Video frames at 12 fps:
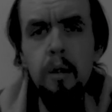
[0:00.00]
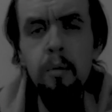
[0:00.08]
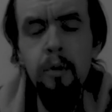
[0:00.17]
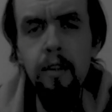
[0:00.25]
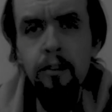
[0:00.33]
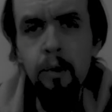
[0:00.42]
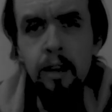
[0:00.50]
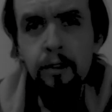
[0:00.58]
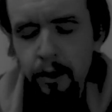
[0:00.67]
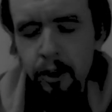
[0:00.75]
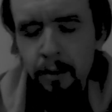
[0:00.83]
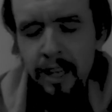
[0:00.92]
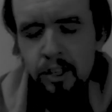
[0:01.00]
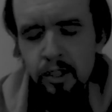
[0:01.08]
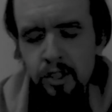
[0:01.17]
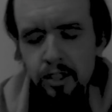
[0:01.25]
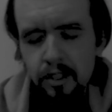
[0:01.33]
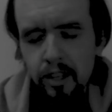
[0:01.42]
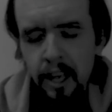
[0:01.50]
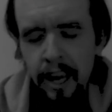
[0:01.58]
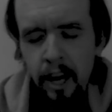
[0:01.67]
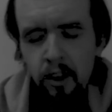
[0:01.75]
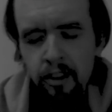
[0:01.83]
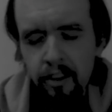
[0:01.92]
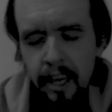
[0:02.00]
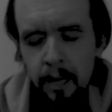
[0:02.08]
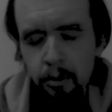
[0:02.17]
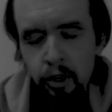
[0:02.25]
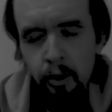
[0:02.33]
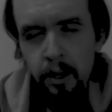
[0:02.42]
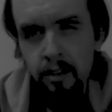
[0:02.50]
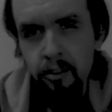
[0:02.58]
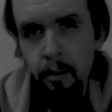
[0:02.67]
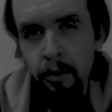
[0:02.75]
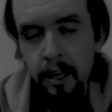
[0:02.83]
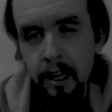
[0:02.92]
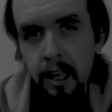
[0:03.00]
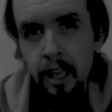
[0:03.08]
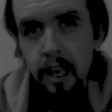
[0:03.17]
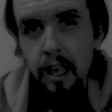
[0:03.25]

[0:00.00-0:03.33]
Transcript: Let me put it this way: if you can imagine a hairless ape doing something